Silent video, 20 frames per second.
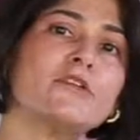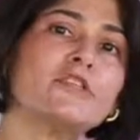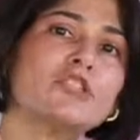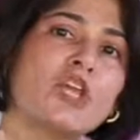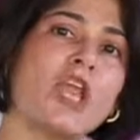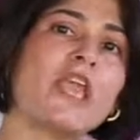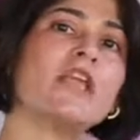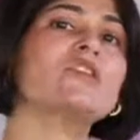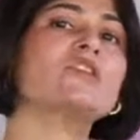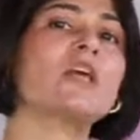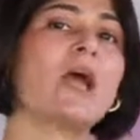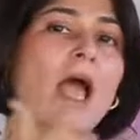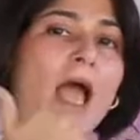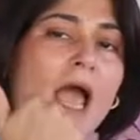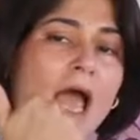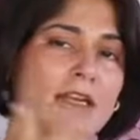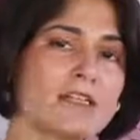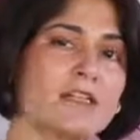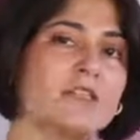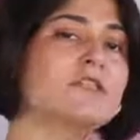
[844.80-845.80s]
to change
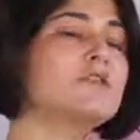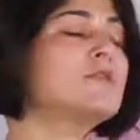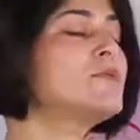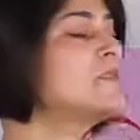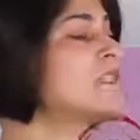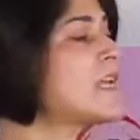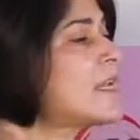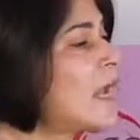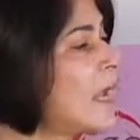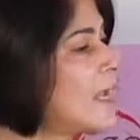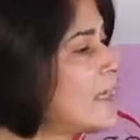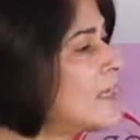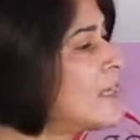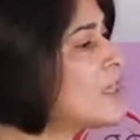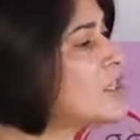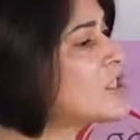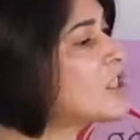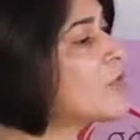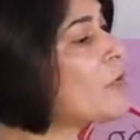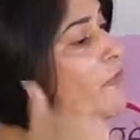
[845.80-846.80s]
attitudes and
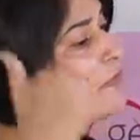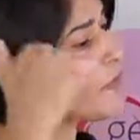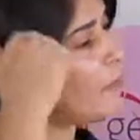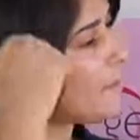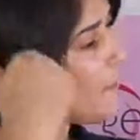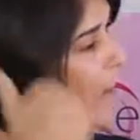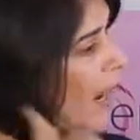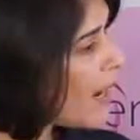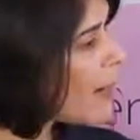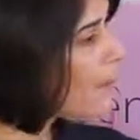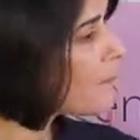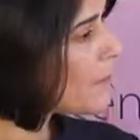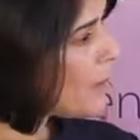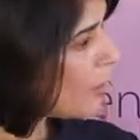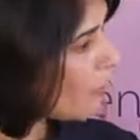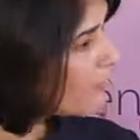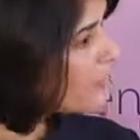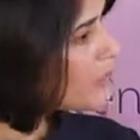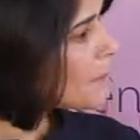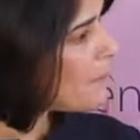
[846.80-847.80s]
ideation of the
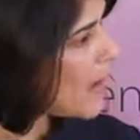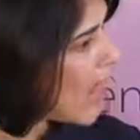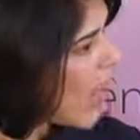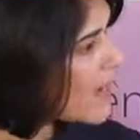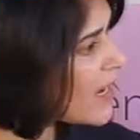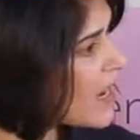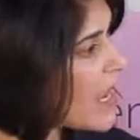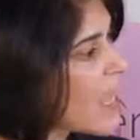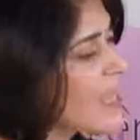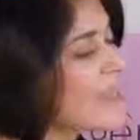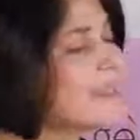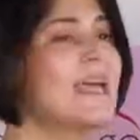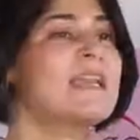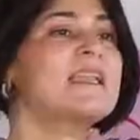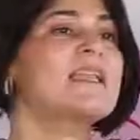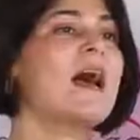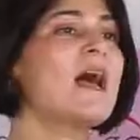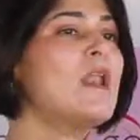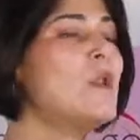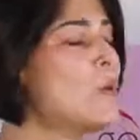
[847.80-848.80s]
man,
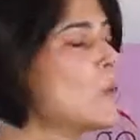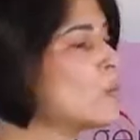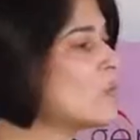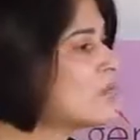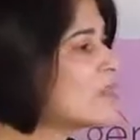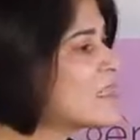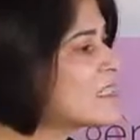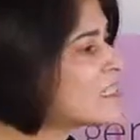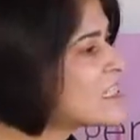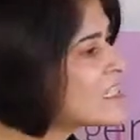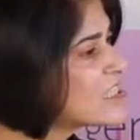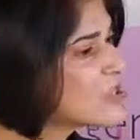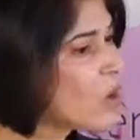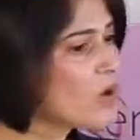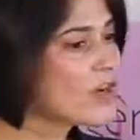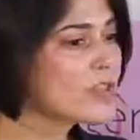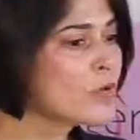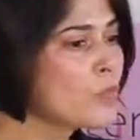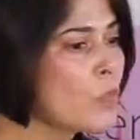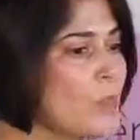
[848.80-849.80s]
that hello, this is
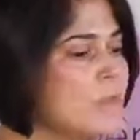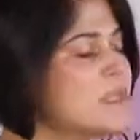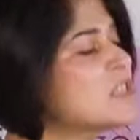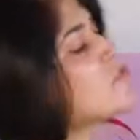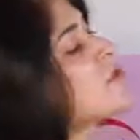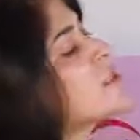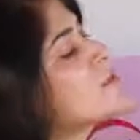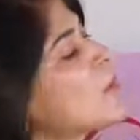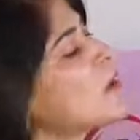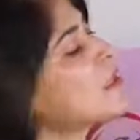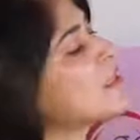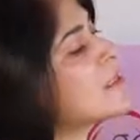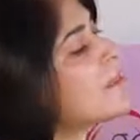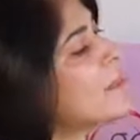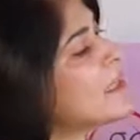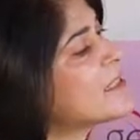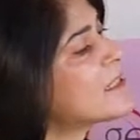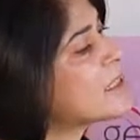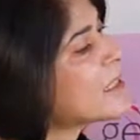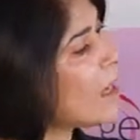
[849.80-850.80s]
not the woman's
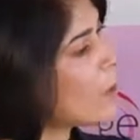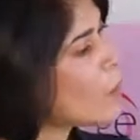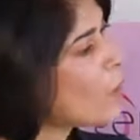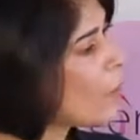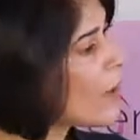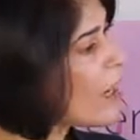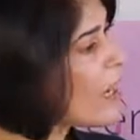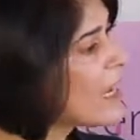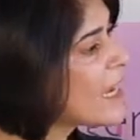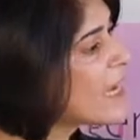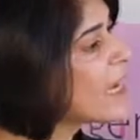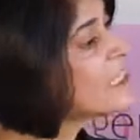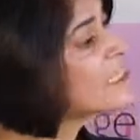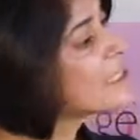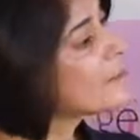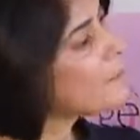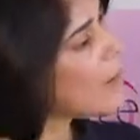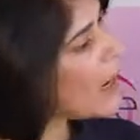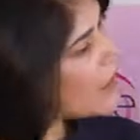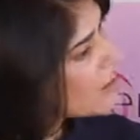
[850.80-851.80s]
responsibility alone,
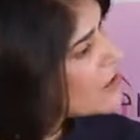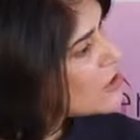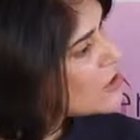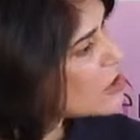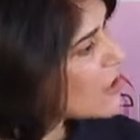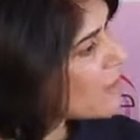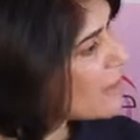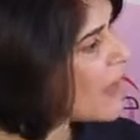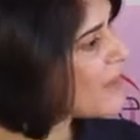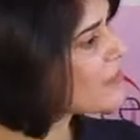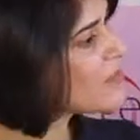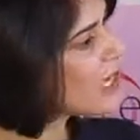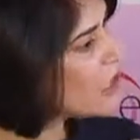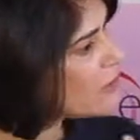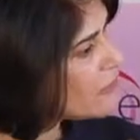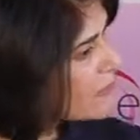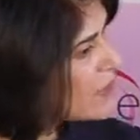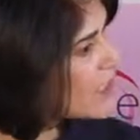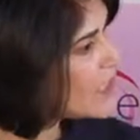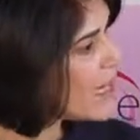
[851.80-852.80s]
it's a partnership. At the
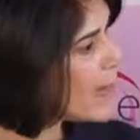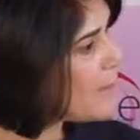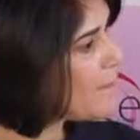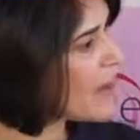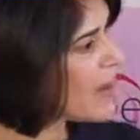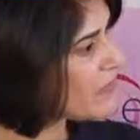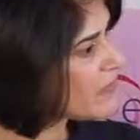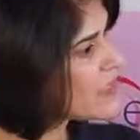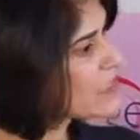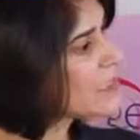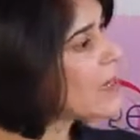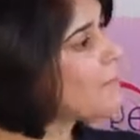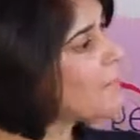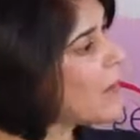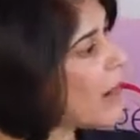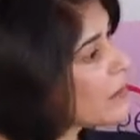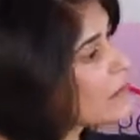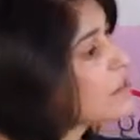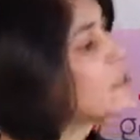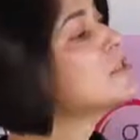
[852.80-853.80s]
end of the day, parents are
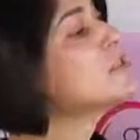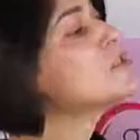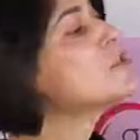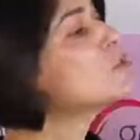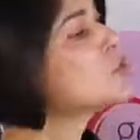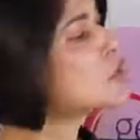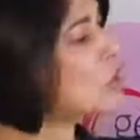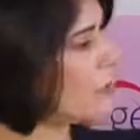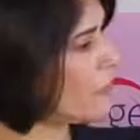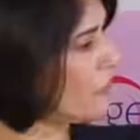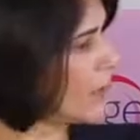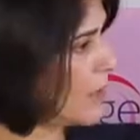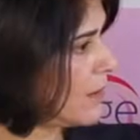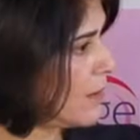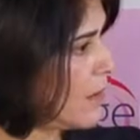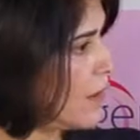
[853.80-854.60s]
partners to children.